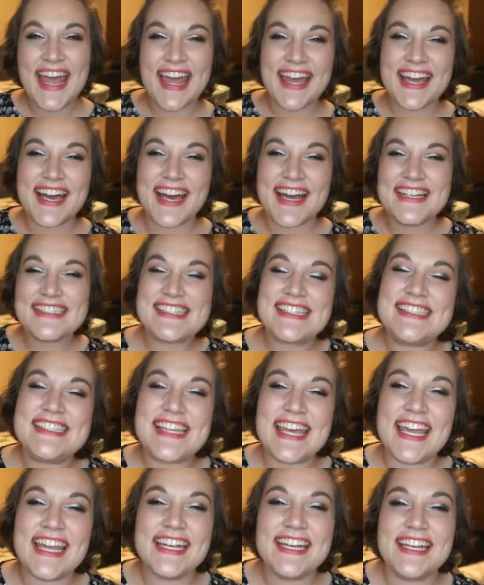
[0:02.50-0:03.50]
Hey guys,
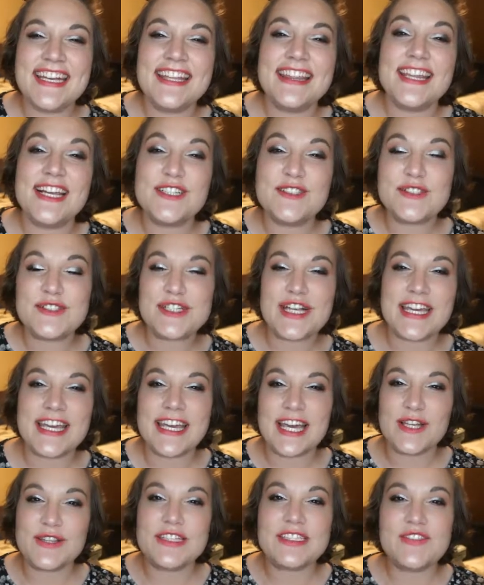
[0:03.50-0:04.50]
it's Katie. Thanks for
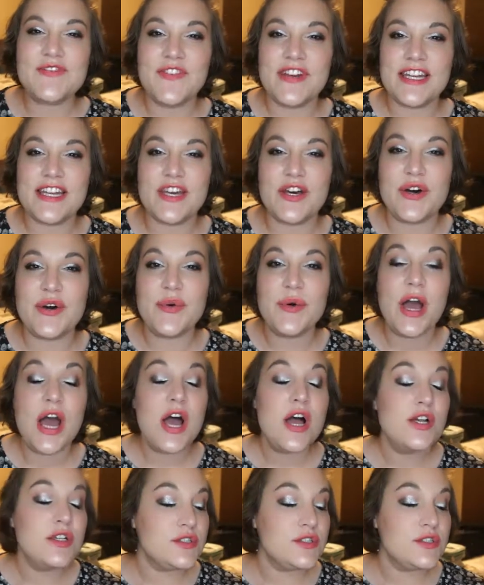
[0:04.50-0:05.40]
checking out this video.